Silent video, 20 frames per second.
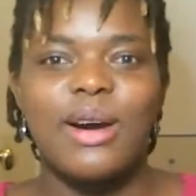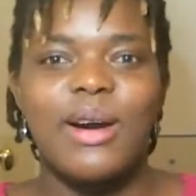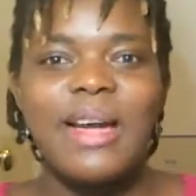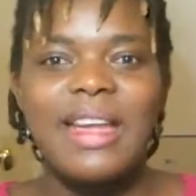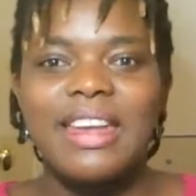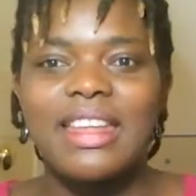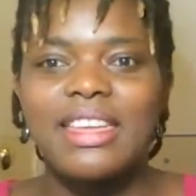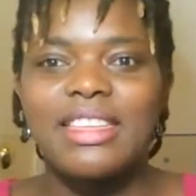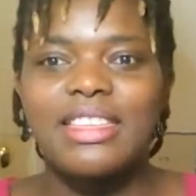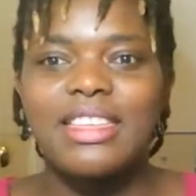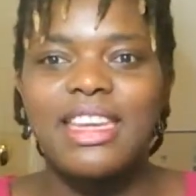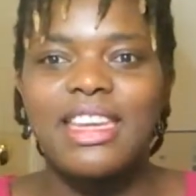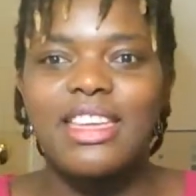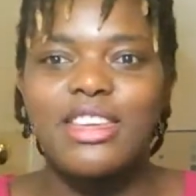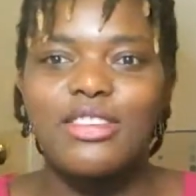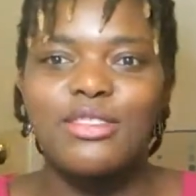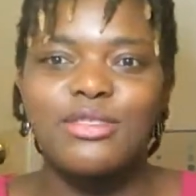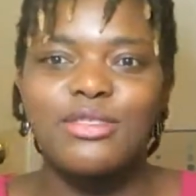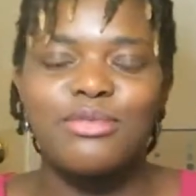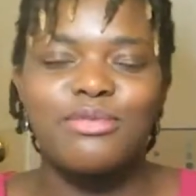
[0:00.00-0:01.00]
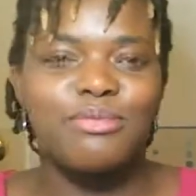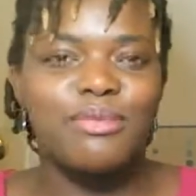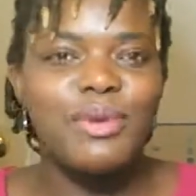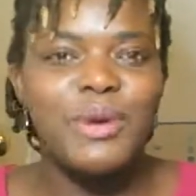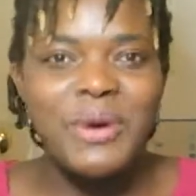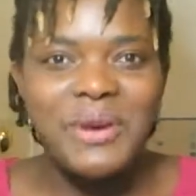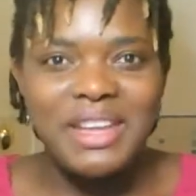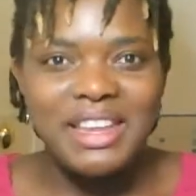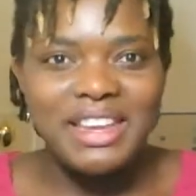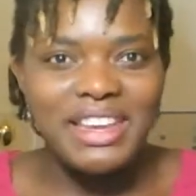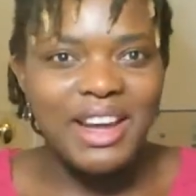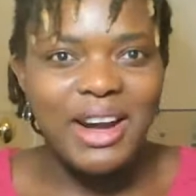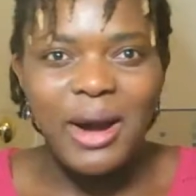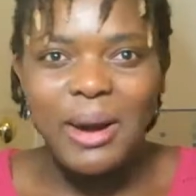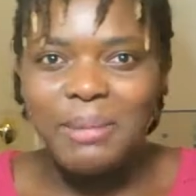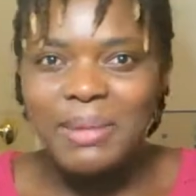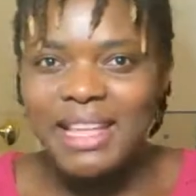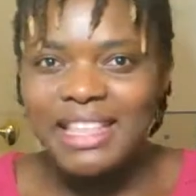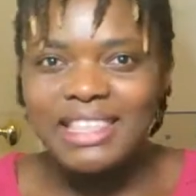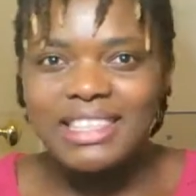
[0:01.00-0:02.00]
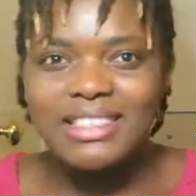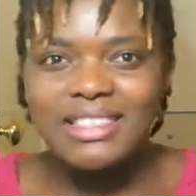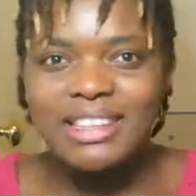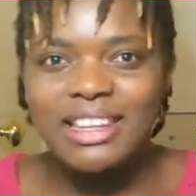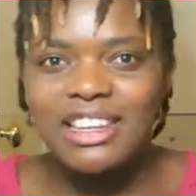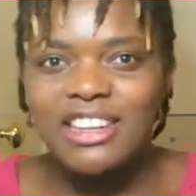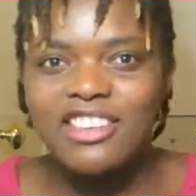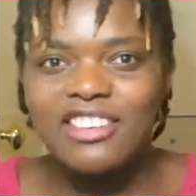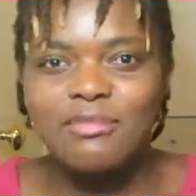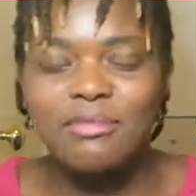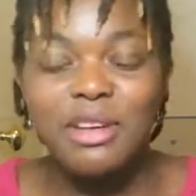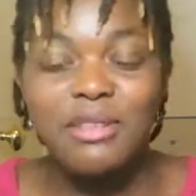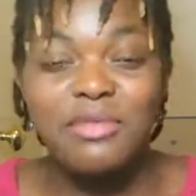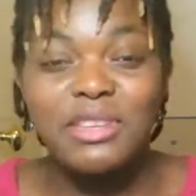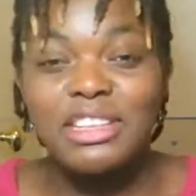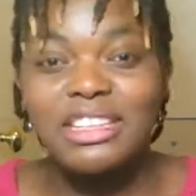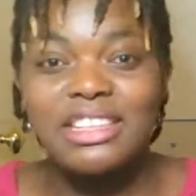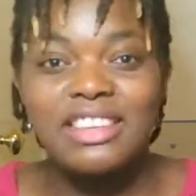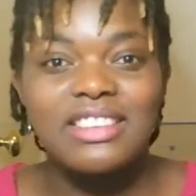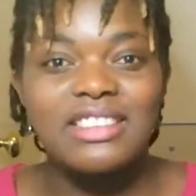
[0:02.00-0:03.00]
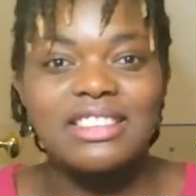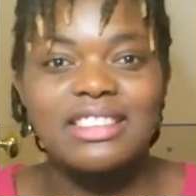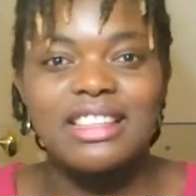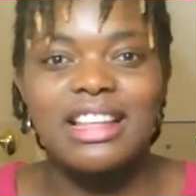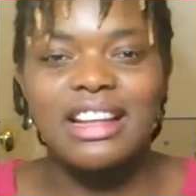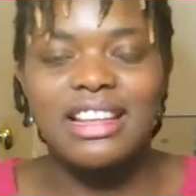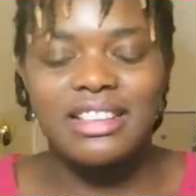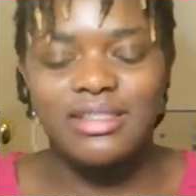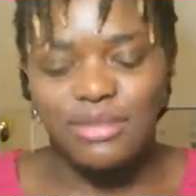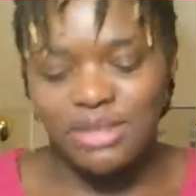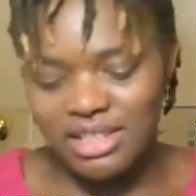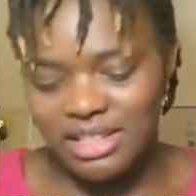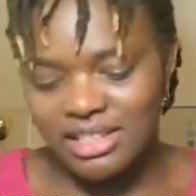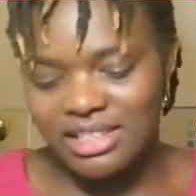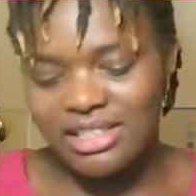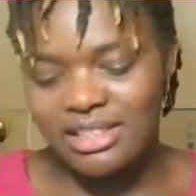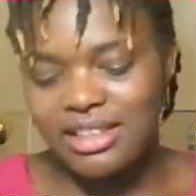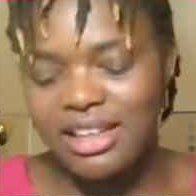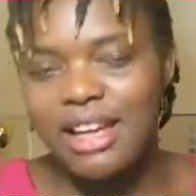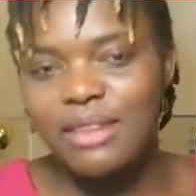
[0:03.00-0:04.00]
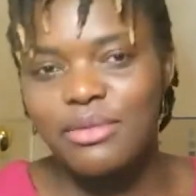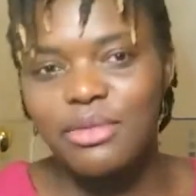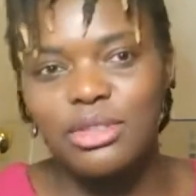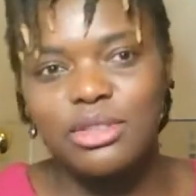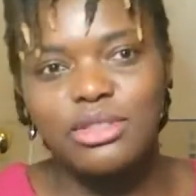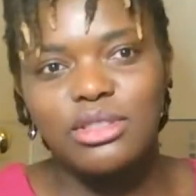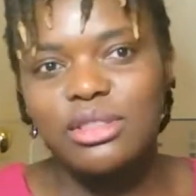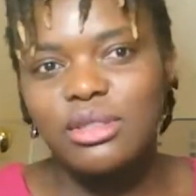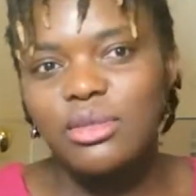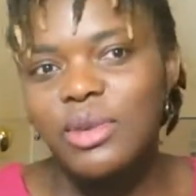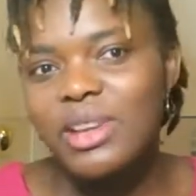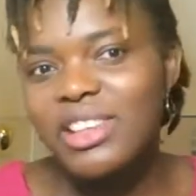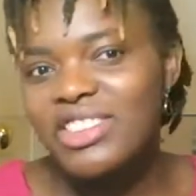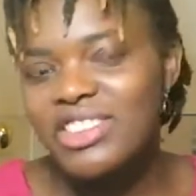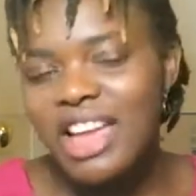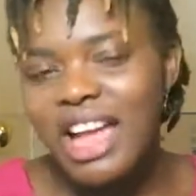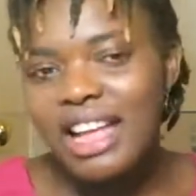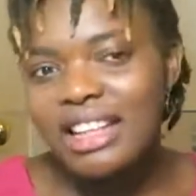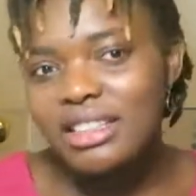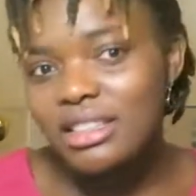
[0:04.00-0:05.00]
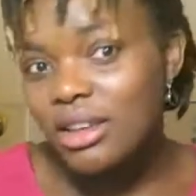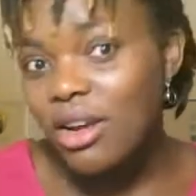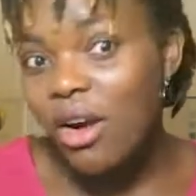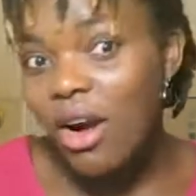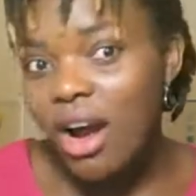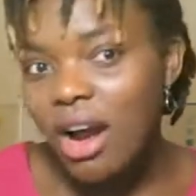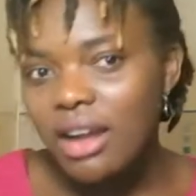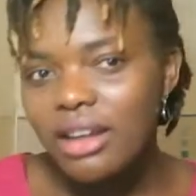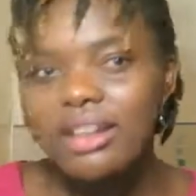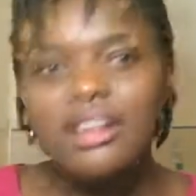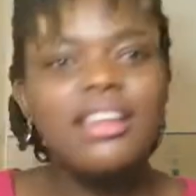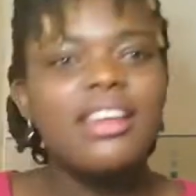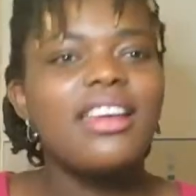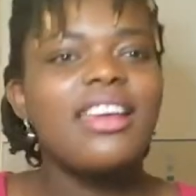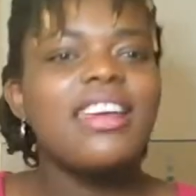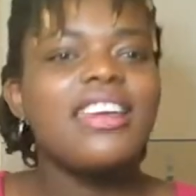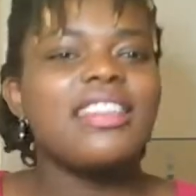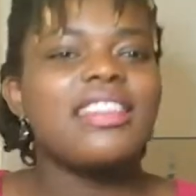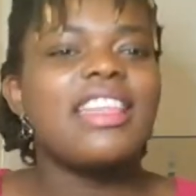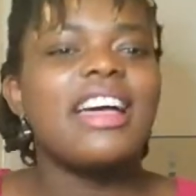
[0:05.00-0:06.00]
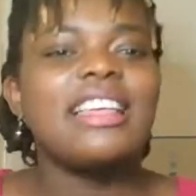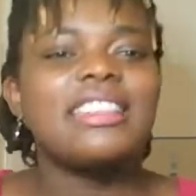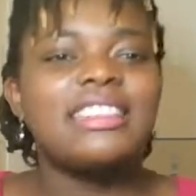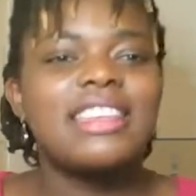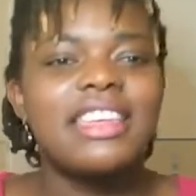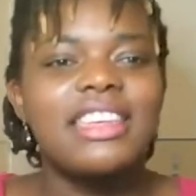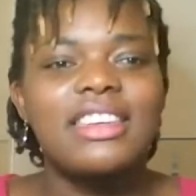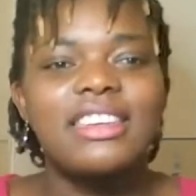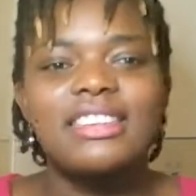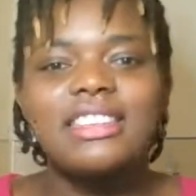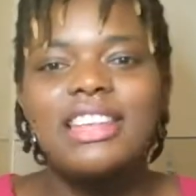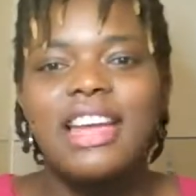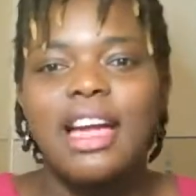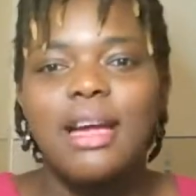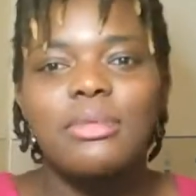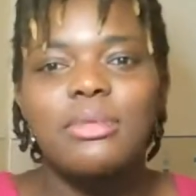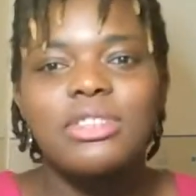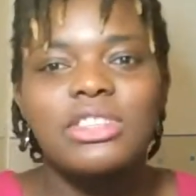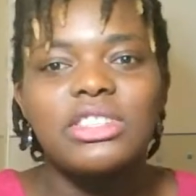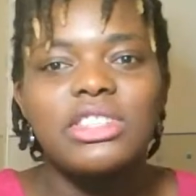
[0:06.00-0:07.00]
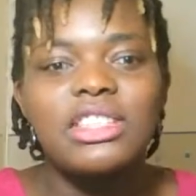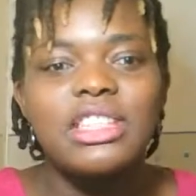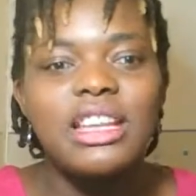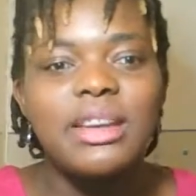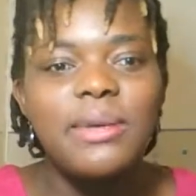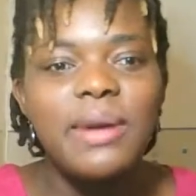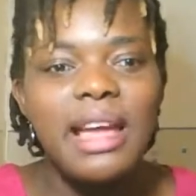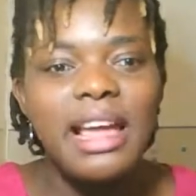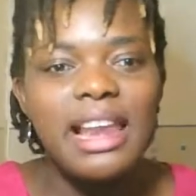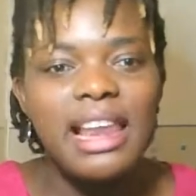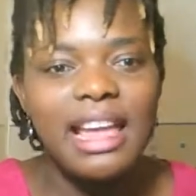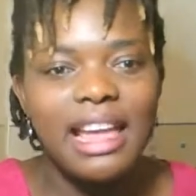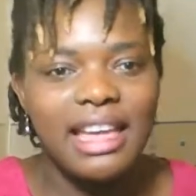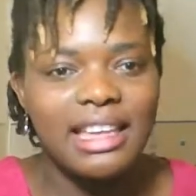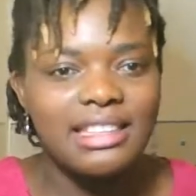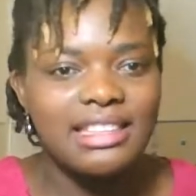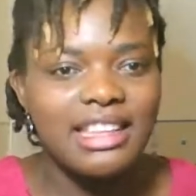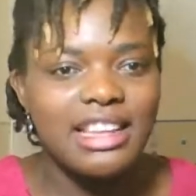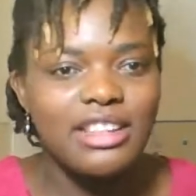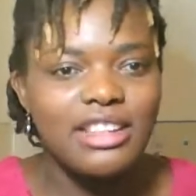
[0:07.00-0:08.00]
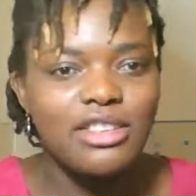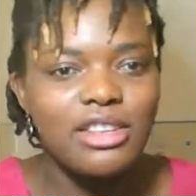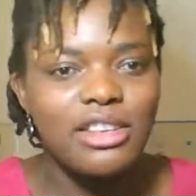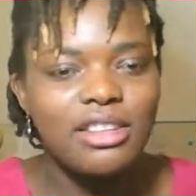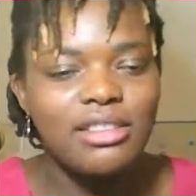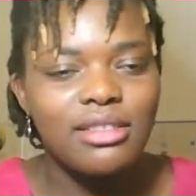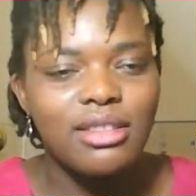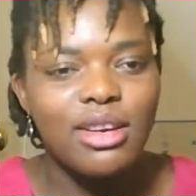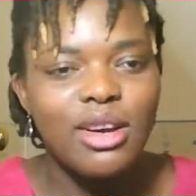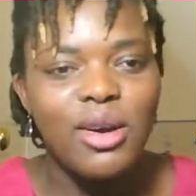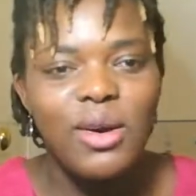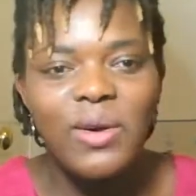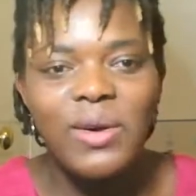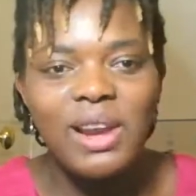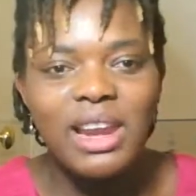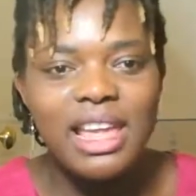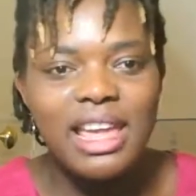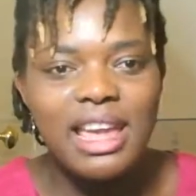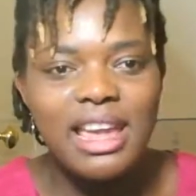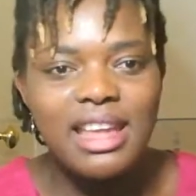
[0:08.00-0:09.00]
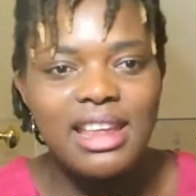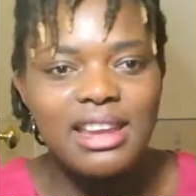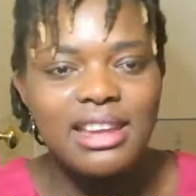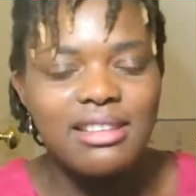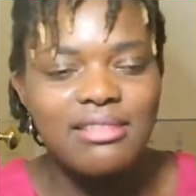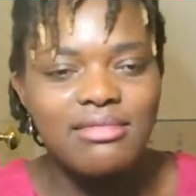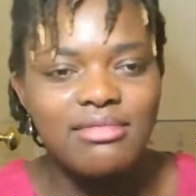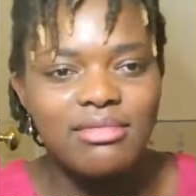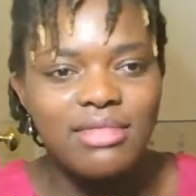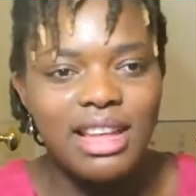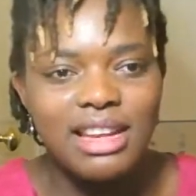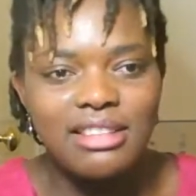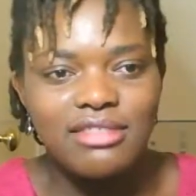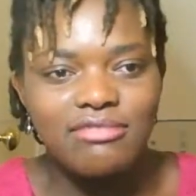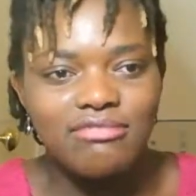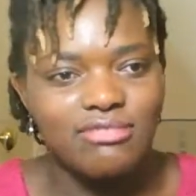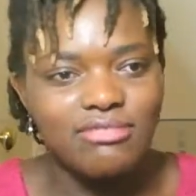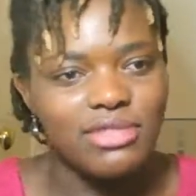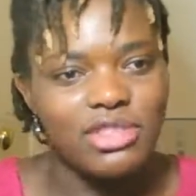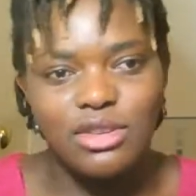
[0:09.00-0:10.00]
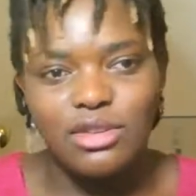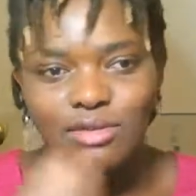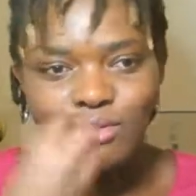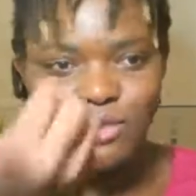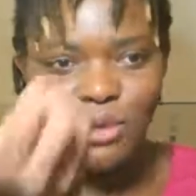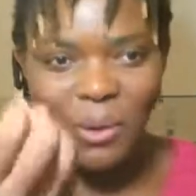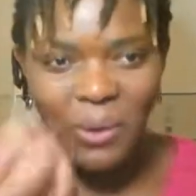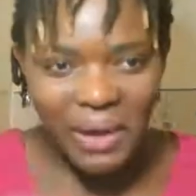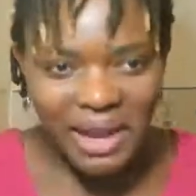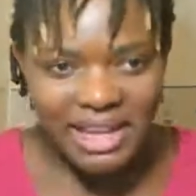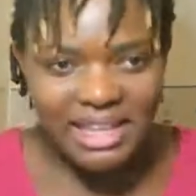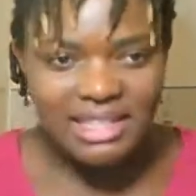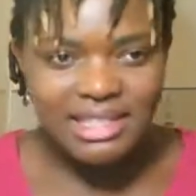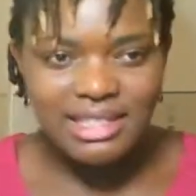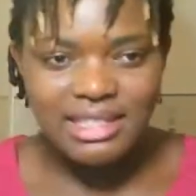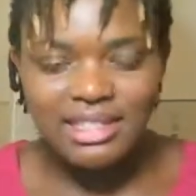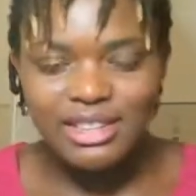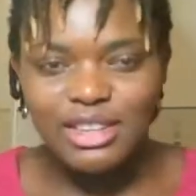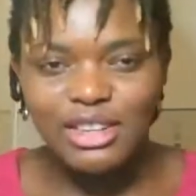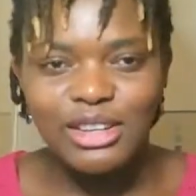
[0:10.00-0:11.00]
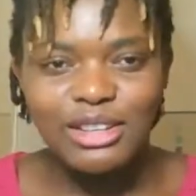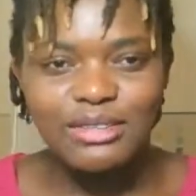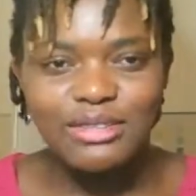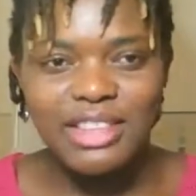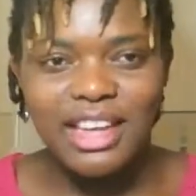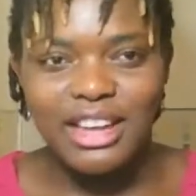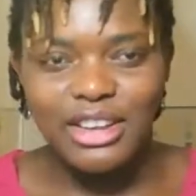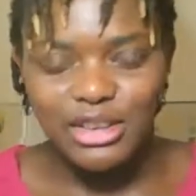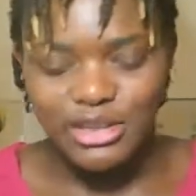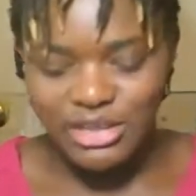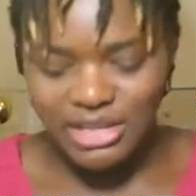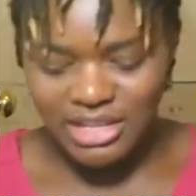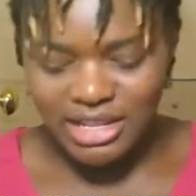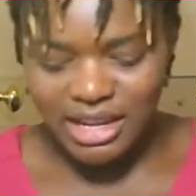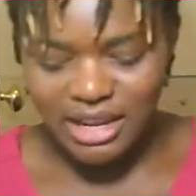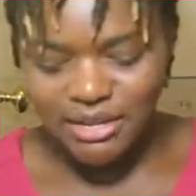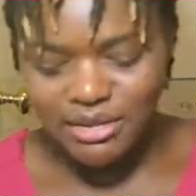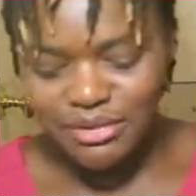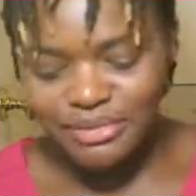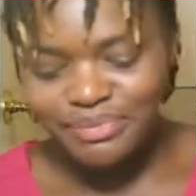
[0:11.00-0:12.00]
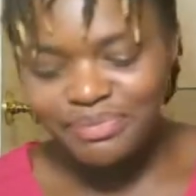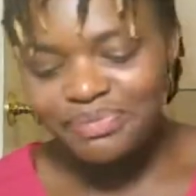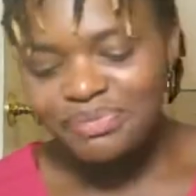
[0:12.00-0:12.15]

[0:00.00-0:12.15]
Anything you've put in the comments on any of my videos that you wanted to have a two-way chat on, and that's a good time to do it. Like I said, you can call in and do voice and all of that good stuff.